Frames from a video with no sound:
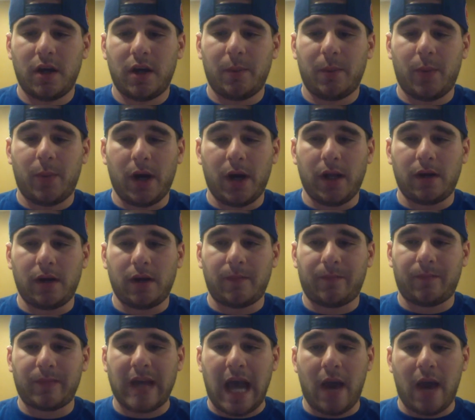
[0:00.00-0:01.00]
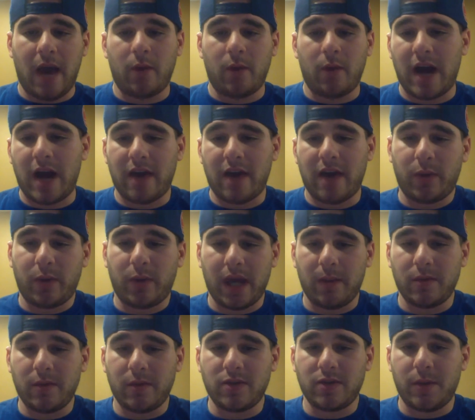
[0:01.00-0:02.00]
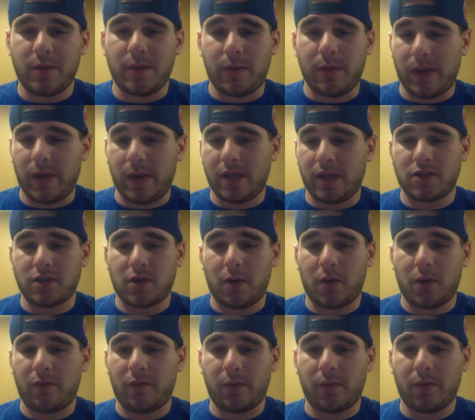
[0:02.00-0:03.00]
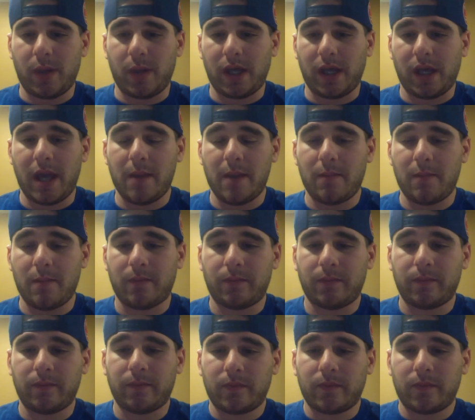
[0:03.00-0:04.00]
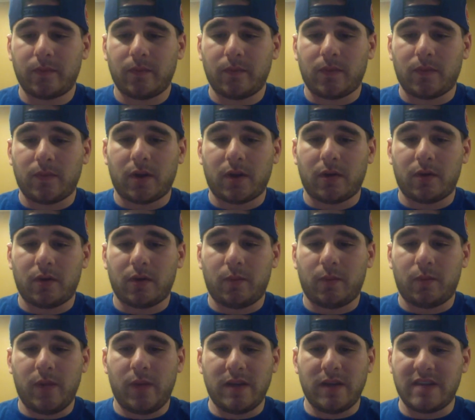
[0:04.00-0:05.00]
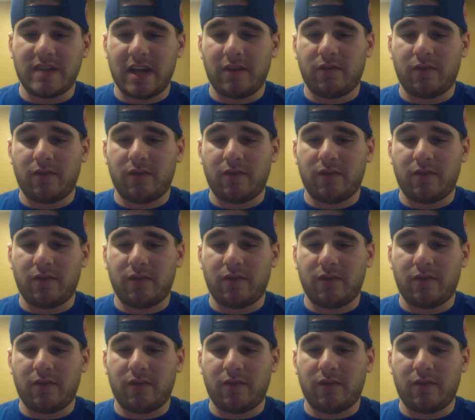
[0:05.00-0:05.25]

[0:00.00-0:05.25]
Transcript: But I would rather play him in GPP and just hope for a big game instead of